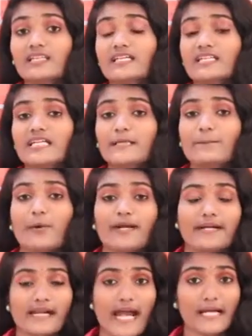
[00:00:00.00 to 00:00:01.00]

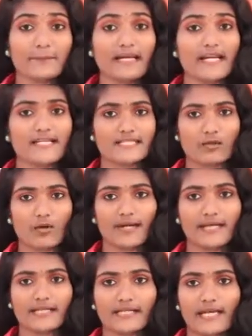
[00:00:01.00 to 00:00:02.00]
13.9 million
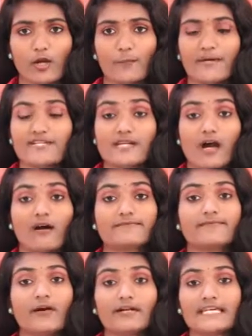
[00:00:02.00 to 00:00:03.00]
square kilometers of
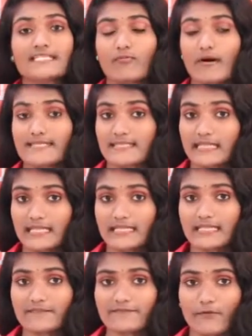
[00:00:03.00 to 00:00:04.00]
forest was
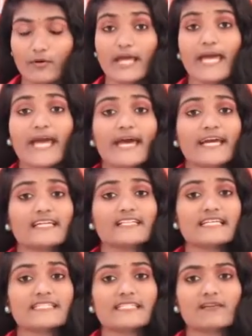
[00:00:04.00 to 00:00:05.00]
cleared for
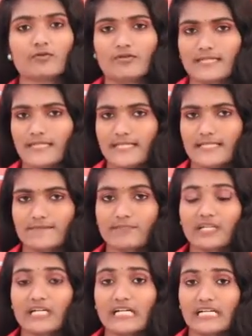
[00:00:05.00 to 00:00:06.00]
industrial uses,
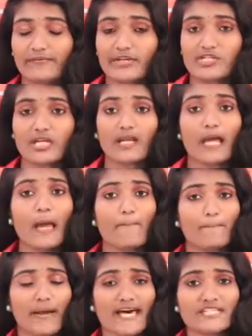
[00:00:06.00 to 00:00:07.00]
cultivation,
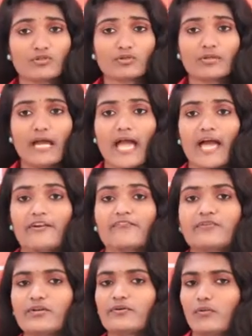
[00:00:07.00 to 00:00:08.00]
pasture and
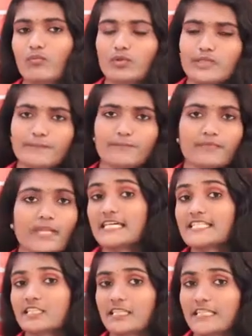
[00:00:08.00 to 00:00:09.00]
fuel wood.
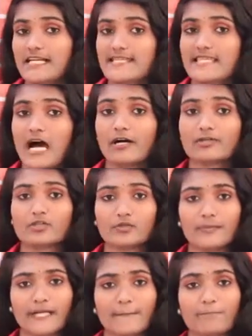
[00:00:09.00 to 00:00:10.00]
This turns out to
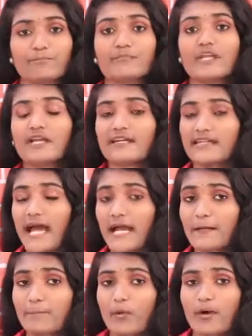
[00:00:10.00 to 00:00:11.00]
be
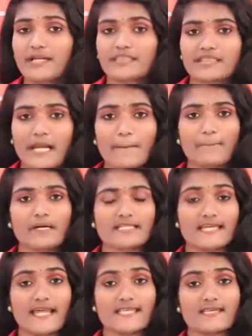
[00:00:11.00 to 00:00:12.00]

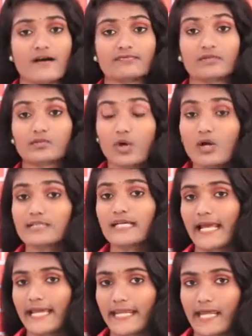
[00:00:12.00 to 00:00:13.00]
9.3% of the total
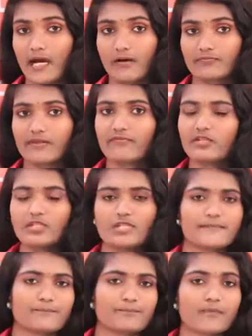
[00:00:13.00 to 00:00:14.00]
area of the world.